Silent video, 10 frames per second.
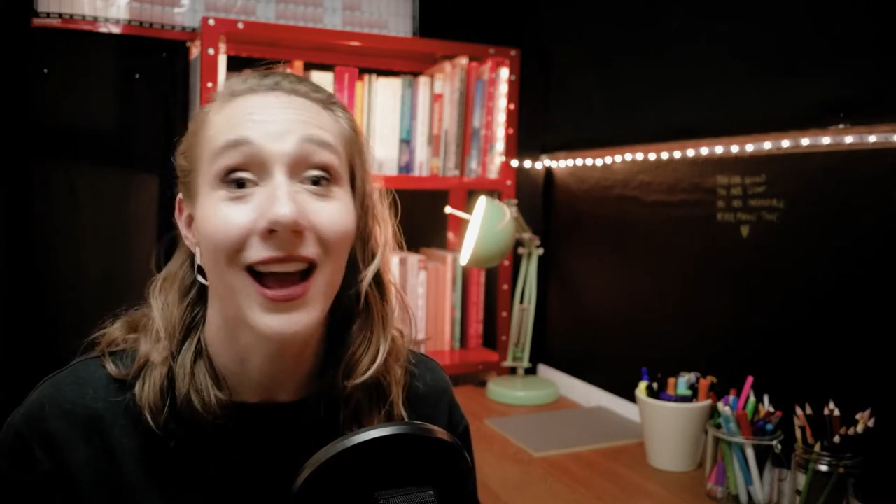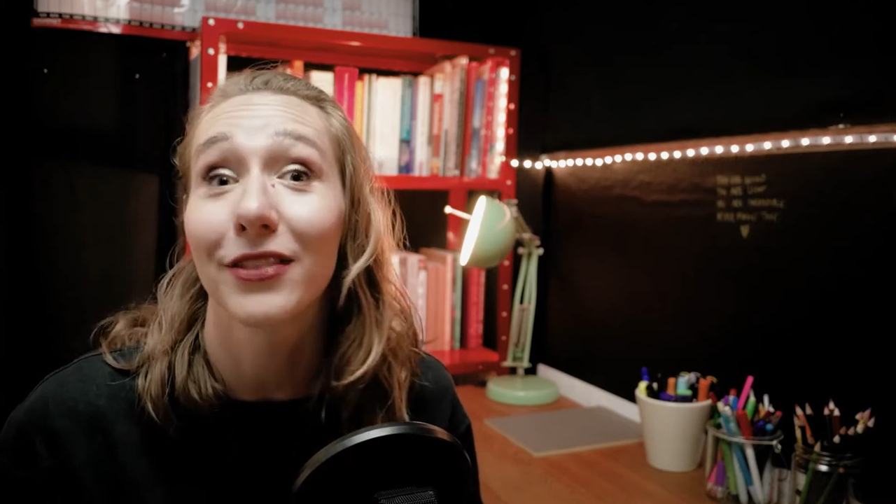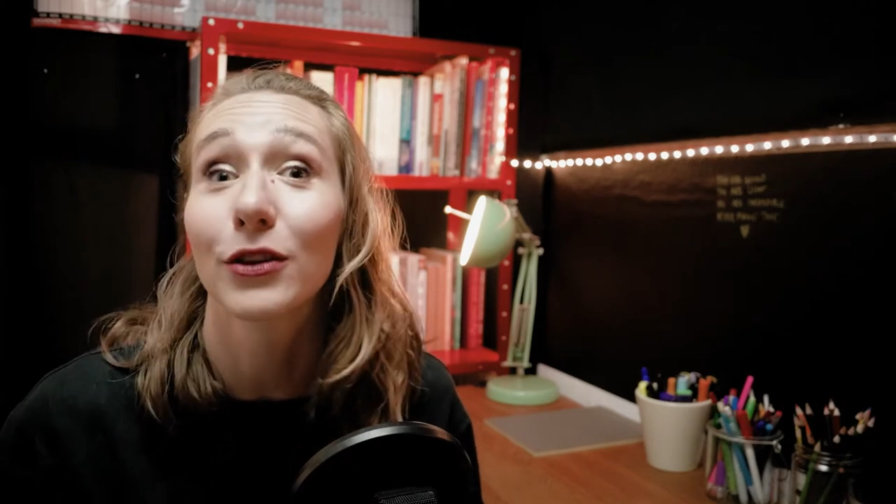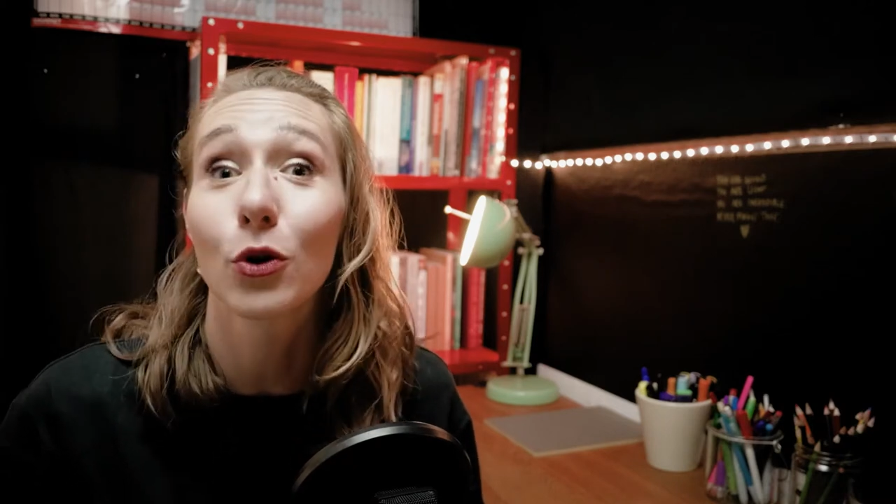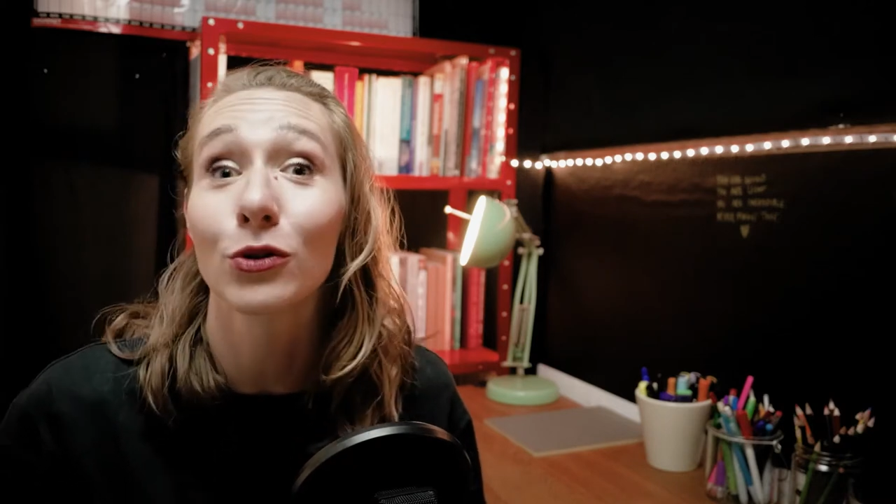
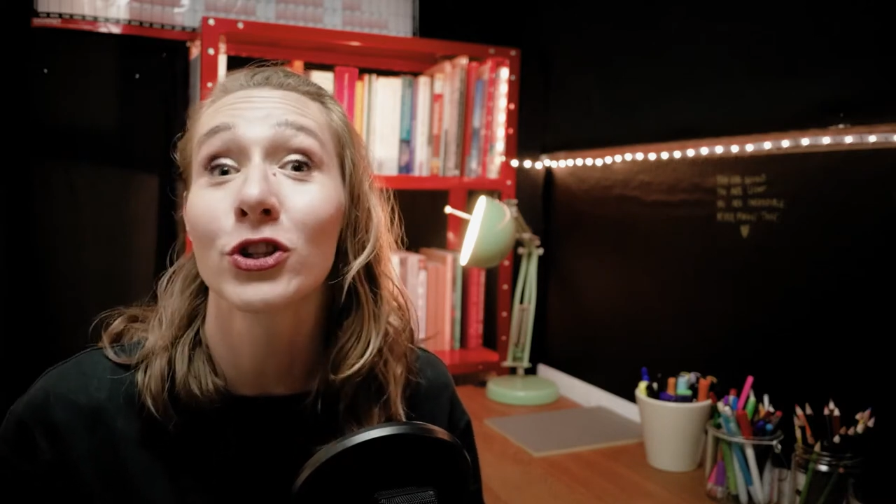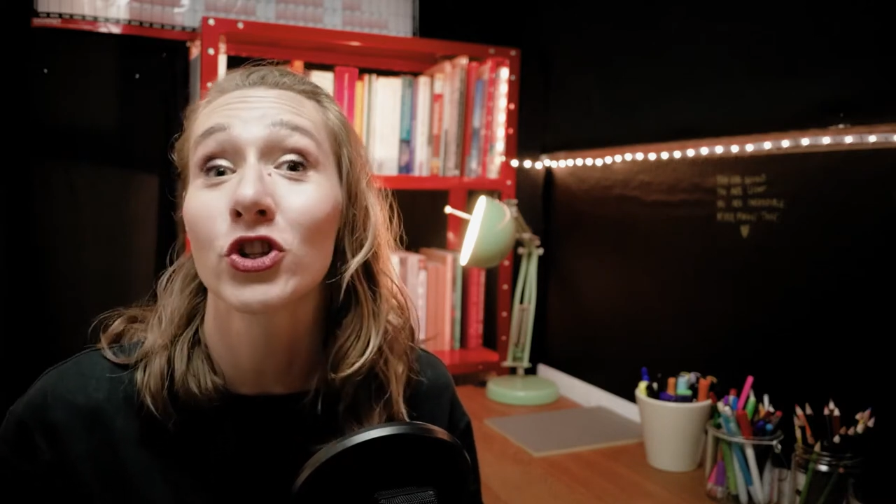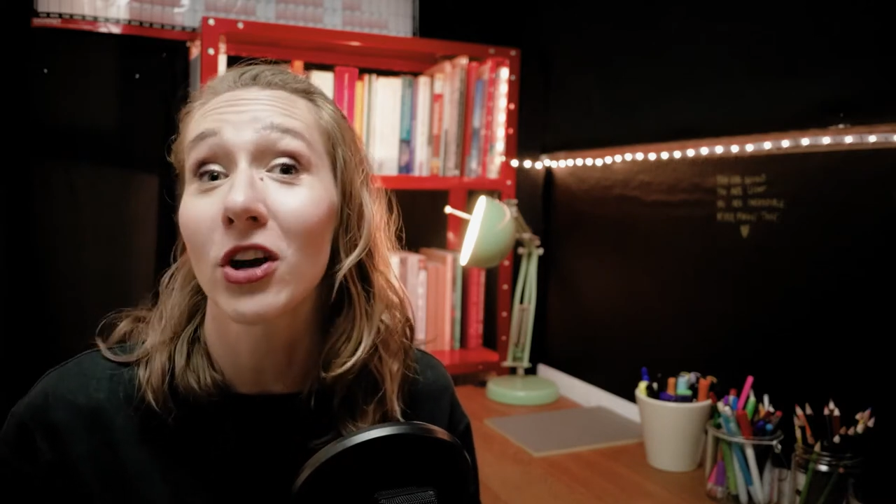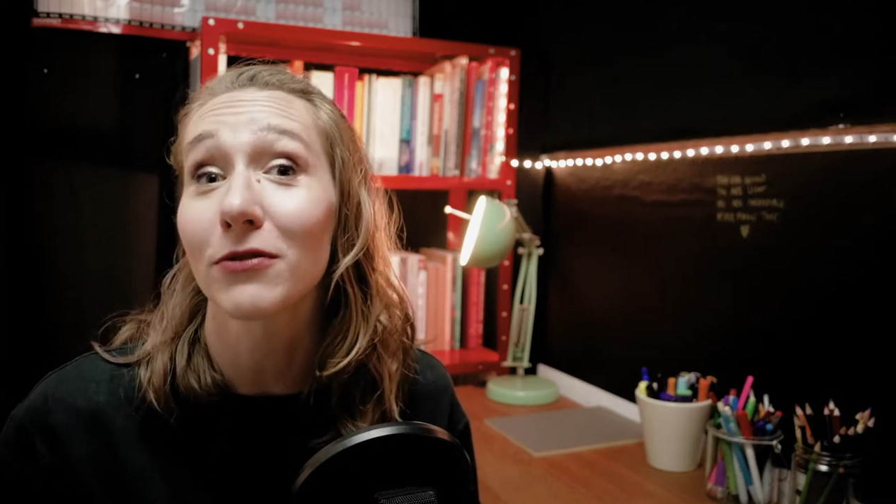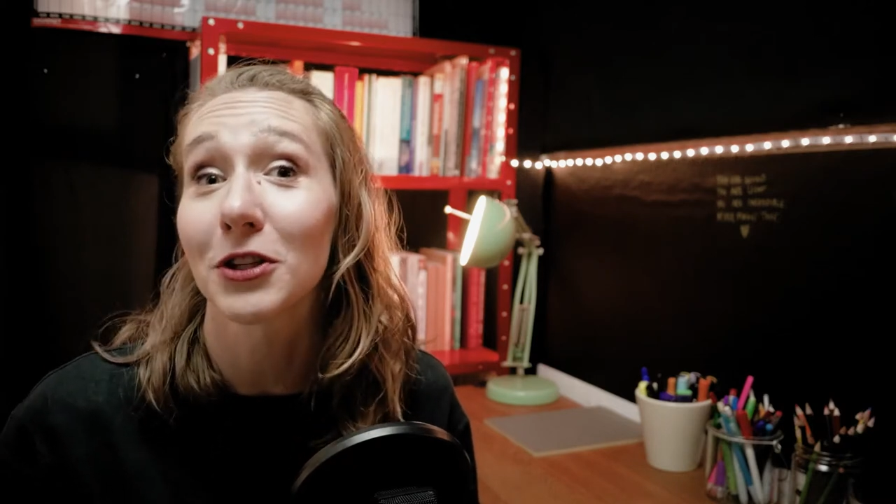and the golden
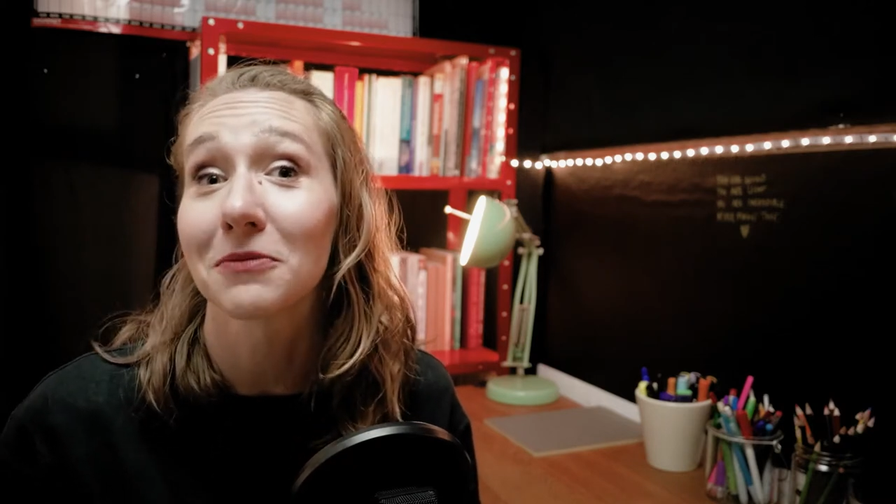shovel.